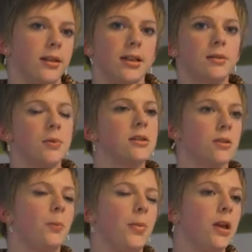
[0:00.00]
It means
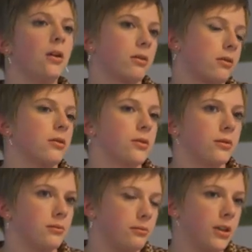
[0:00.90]
a
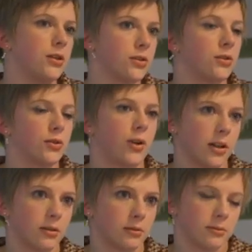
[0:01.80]
biggest
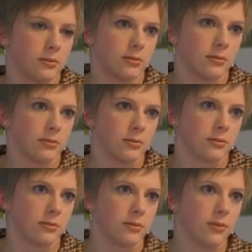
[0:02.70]
contract
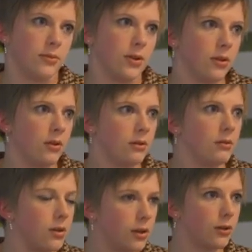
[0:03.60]
with a
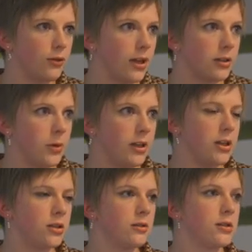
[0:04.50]
lot of
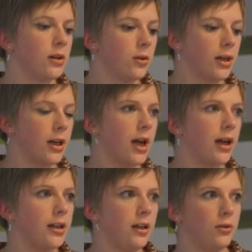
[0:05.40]
explanations that, okay, I
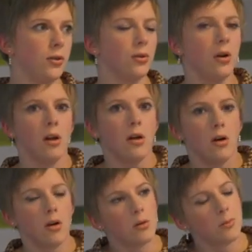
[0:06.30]
give you
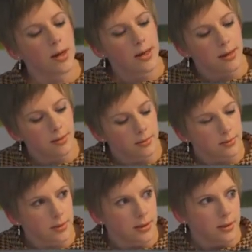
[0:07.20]
all my
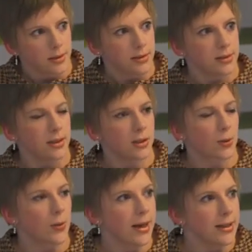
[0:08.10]

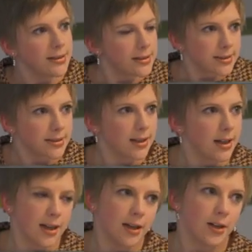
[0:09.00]
secrets
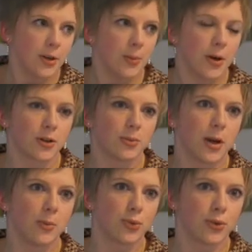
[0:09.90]
about
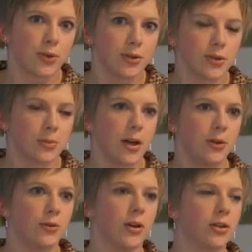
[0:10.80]
my products
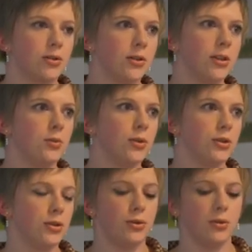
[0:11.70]
manufacturing,
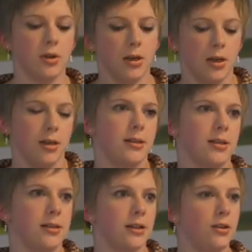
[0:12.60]
but you
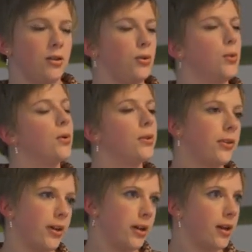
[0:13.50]
say that you won't
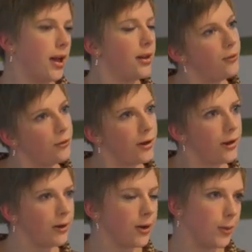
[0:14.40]
say
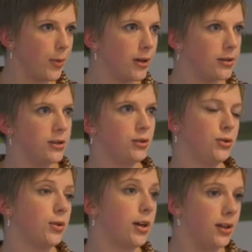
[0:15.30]
anything about it
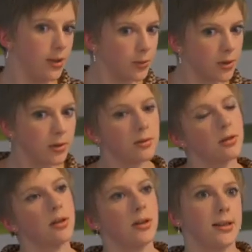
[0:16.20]
to anyone
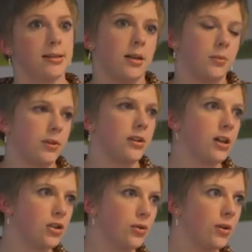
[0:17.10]
except
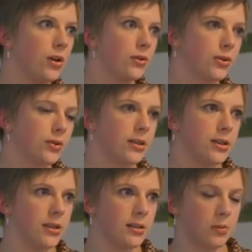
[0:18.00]
national
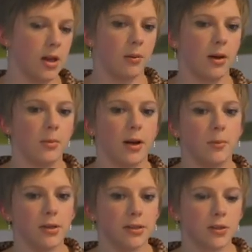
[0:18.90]
authorities, blah, blah, blah.
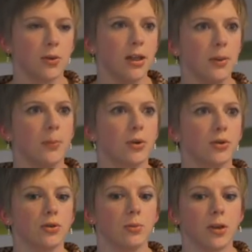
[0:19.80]
But it's really
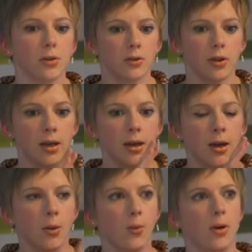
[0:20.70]
important because
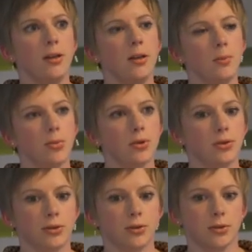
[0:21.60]
when
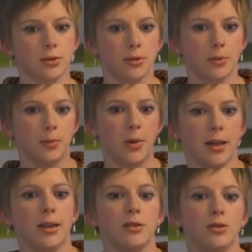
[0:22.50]
importers
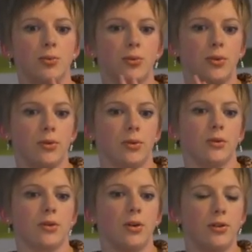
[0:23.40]
market the
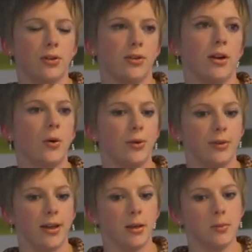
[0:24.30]
products under their own
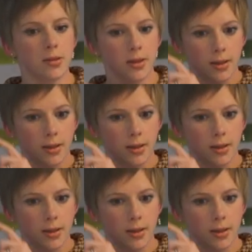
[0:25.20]
names,